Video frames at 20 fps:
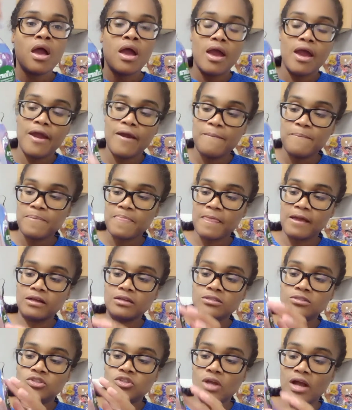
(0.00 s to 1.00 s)
Have
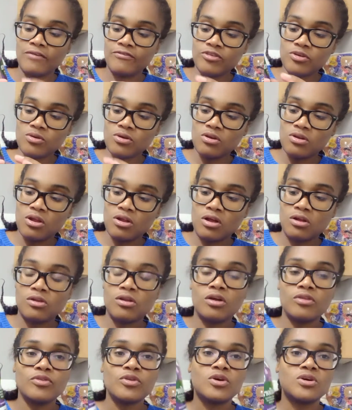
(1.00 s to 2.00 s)
you
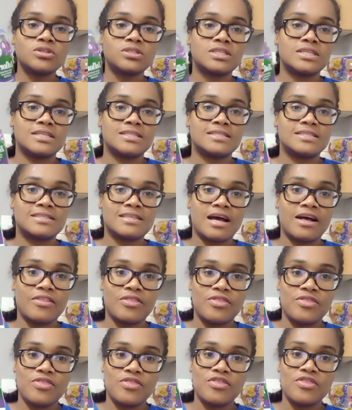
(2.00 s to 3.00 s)
not noticed that
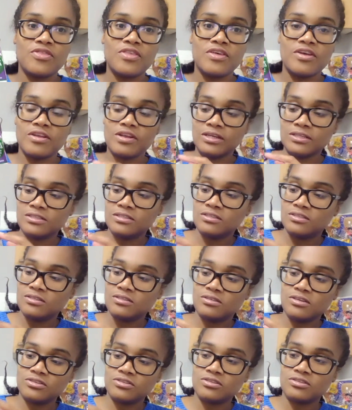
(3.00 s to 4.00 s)

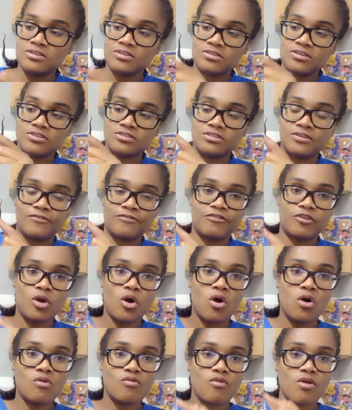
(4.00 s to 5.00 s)
the
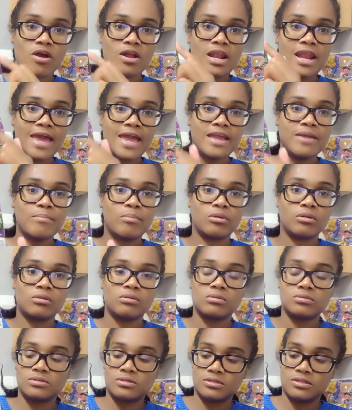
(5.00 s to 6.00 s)
Flora
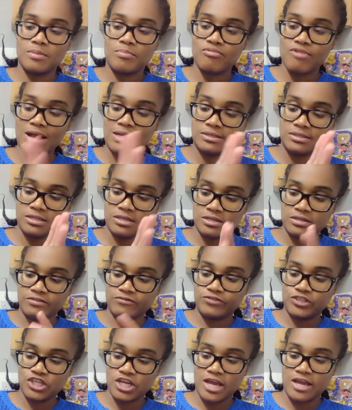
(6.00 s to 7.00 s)
labels, the branding
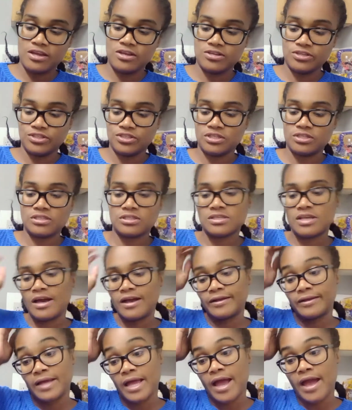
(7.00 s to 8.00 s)
have changed? It's
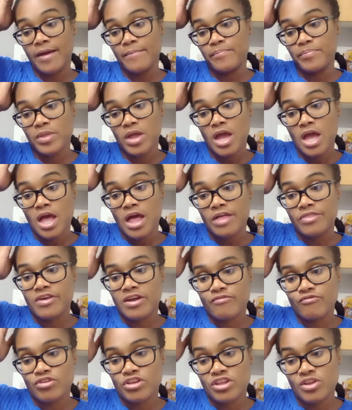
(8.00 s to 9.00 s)
like
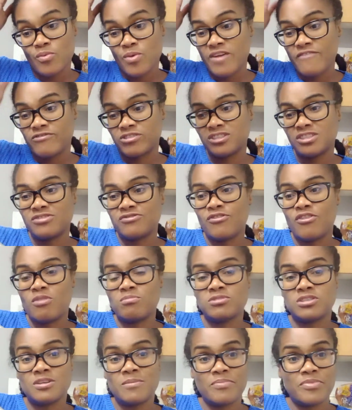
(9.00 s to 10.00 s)
they're running away
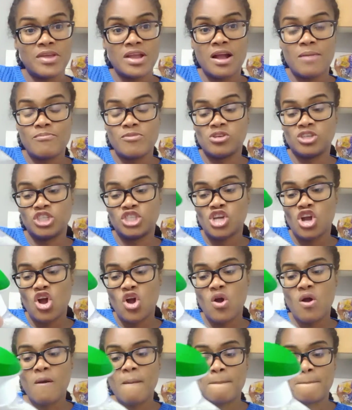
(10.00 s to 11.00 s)
from something. I'm not sure.